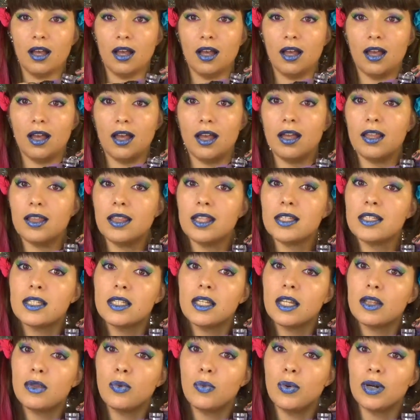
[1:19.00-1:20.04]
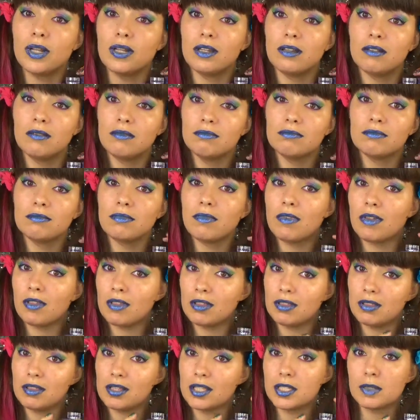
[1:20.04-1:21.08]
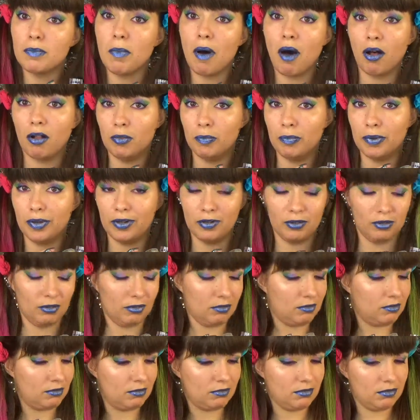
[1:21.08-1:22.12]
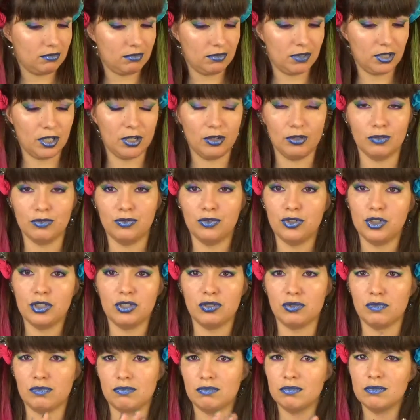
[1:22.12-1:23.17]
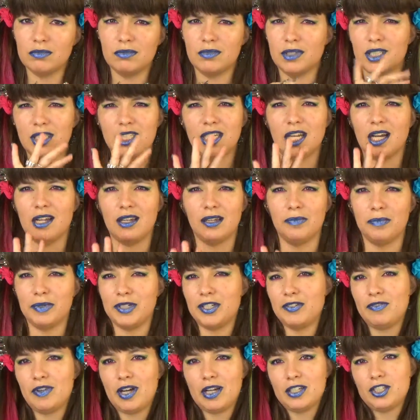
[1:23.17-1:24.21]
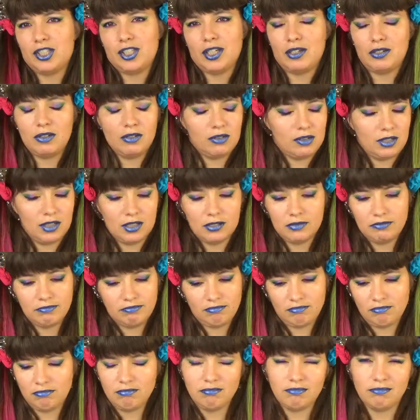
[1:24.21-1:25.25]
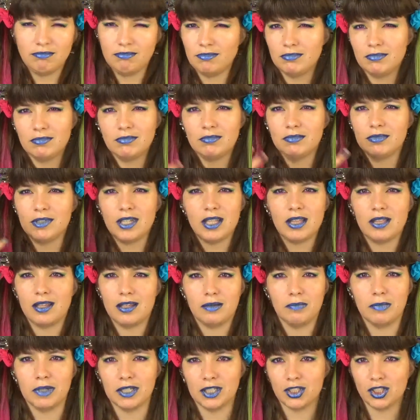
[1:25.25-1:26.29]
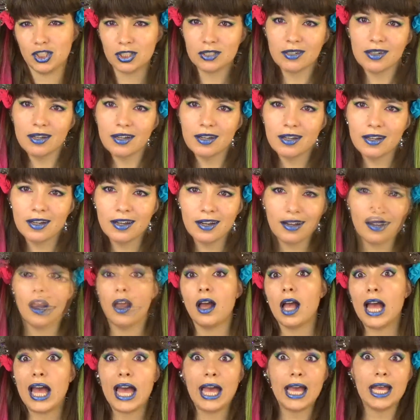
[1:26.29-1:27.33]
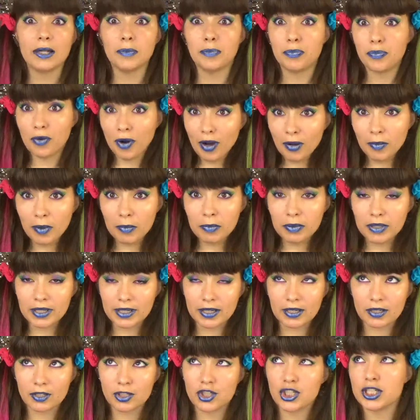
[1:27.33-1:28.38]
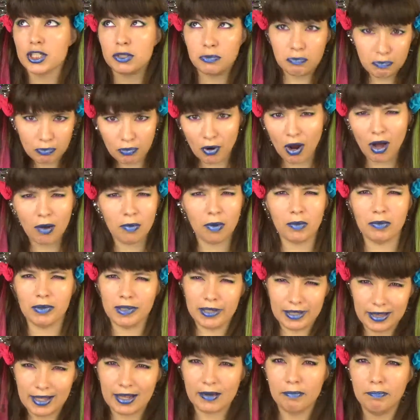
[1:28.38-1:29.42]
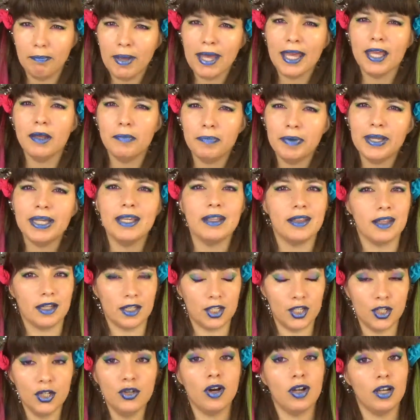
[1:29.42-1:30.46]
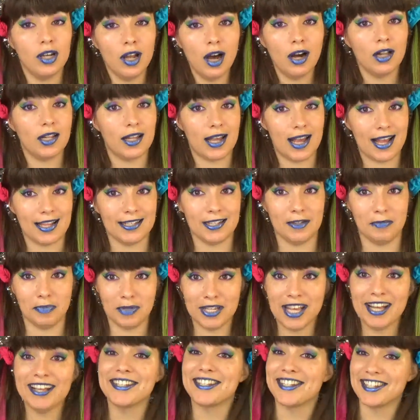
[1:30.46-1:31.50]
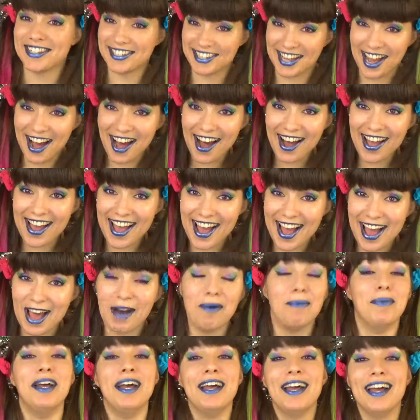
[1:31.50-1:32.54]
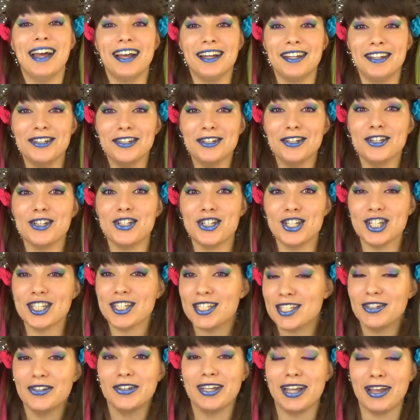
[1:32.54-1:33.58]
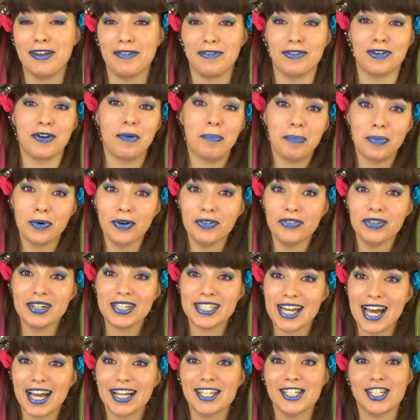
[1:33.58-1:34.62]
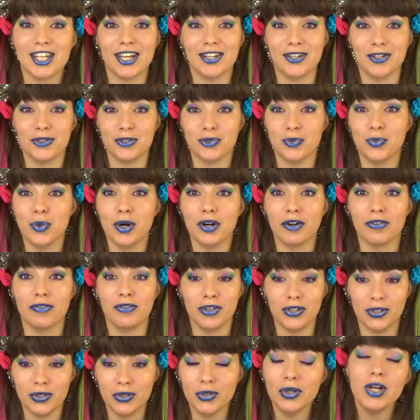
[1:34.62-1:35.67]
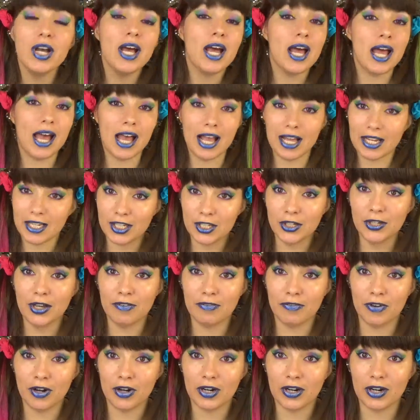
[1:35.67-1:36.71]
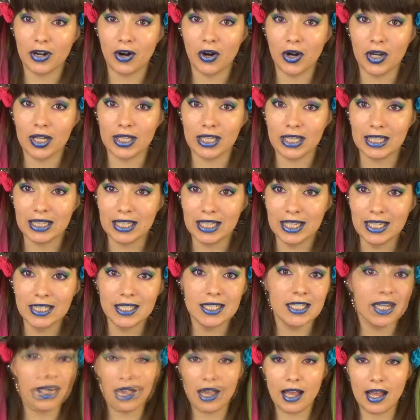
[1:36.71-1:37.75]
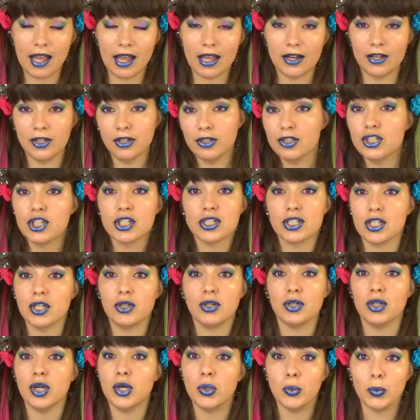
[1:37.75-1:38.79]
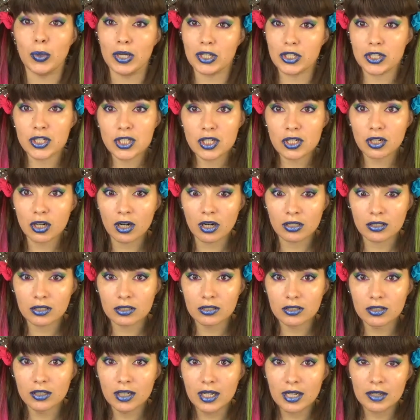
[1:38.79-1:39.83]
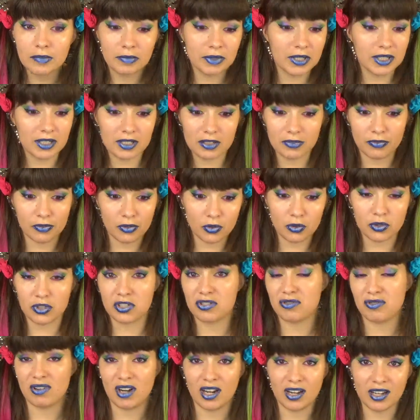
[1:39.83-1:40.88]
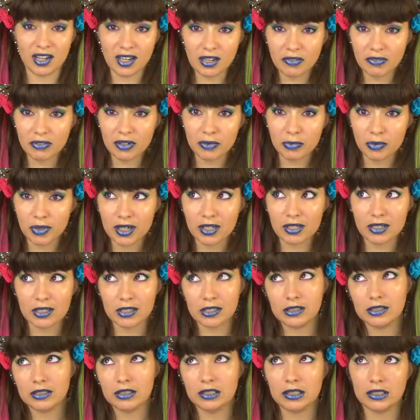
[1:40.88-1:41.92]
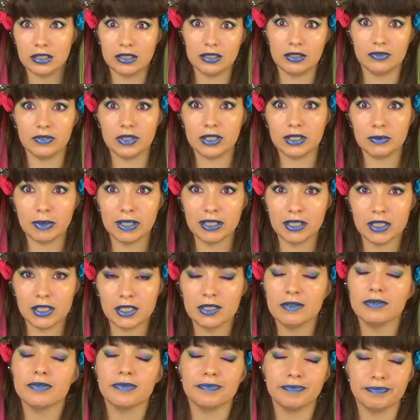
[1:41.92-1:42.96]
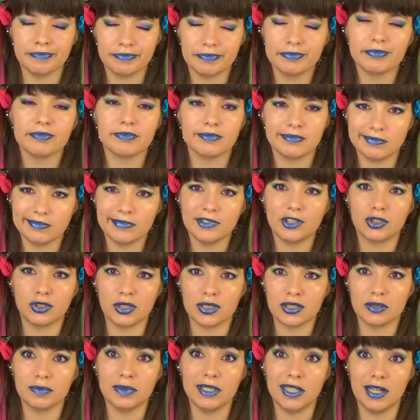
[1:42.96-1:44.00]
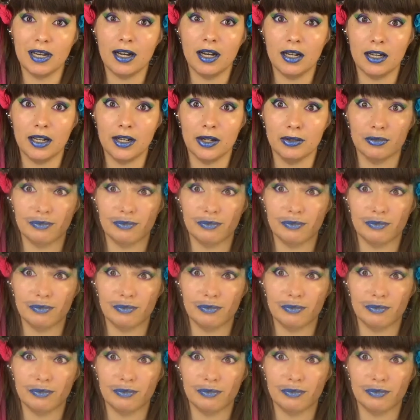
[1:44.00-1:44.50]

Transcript: And that's another one. The small bowl. You know, just a tiny bit of eyeshadow here. Nothing much. And probably, just probably, that may be that you are not as obsessed as I am, and you're just looking for a perfect eyeshadow to work for you, and you have very oily lids, and you just don't know where to start. Because of course trying every brand is kind of expensive. Trust me, I know.